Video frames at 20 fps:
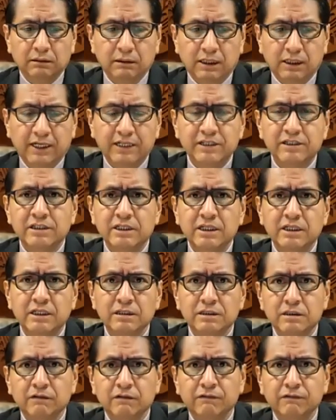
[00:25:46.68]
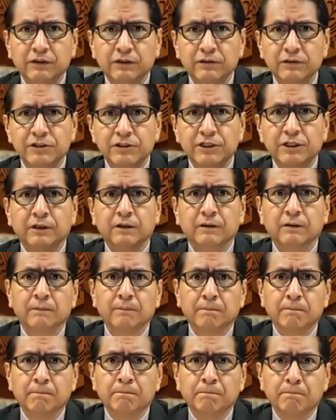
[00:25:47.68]
I see is the future.
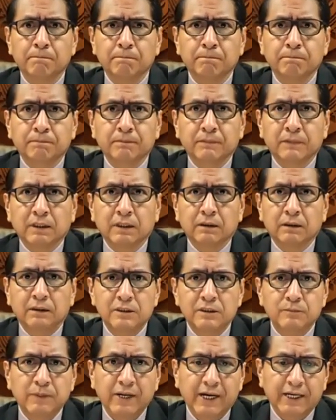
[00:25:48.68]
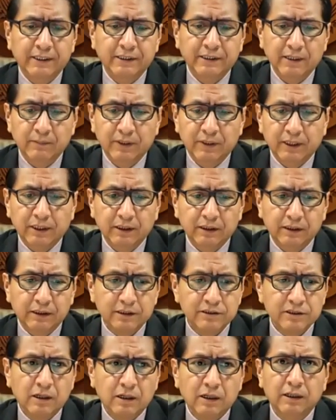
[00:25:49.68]
This pandemic hit
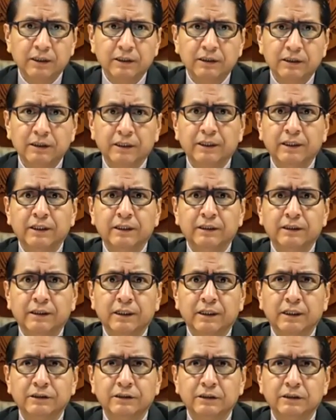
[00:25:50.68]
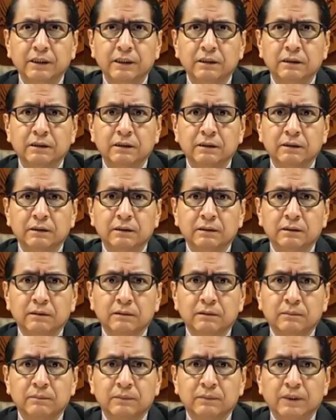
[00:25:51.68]
us hard in Indian country,
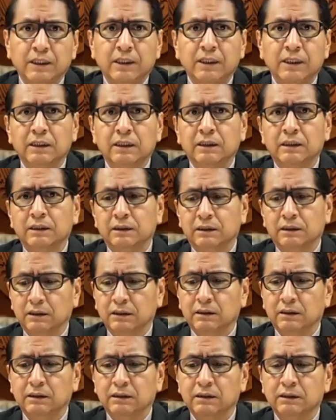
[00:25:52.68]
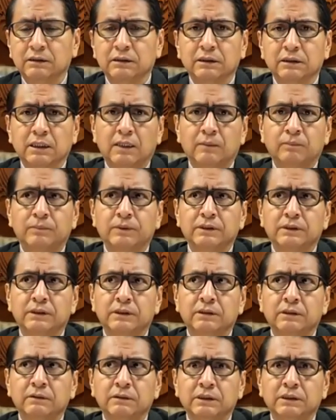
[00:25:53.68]
but here is an
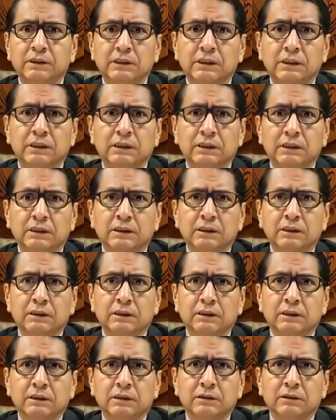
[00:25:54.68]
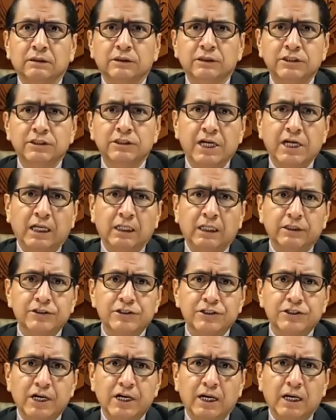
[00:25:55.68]
opportunity to
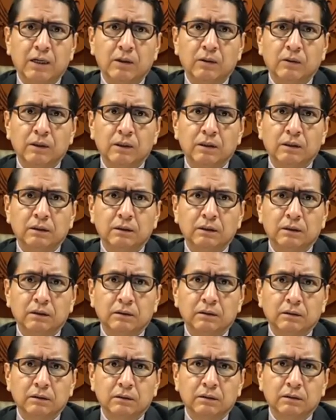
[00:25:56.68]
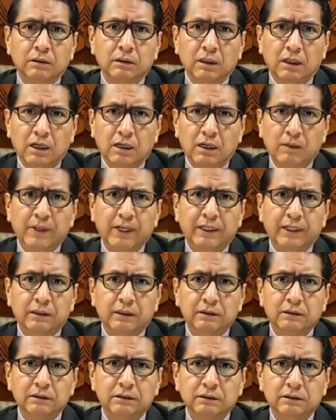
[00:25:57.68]
challenge our
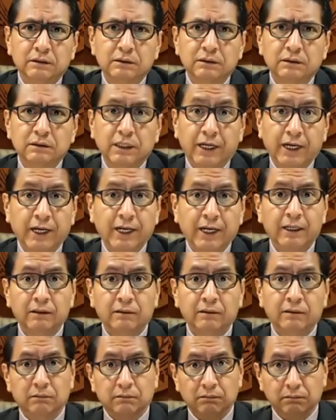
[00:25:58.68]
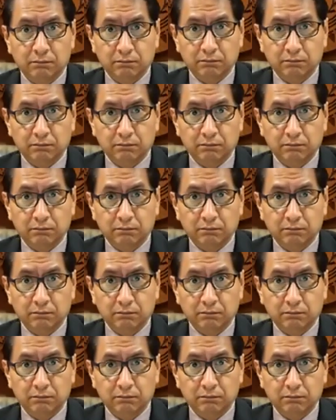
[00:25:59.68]
lawmakers and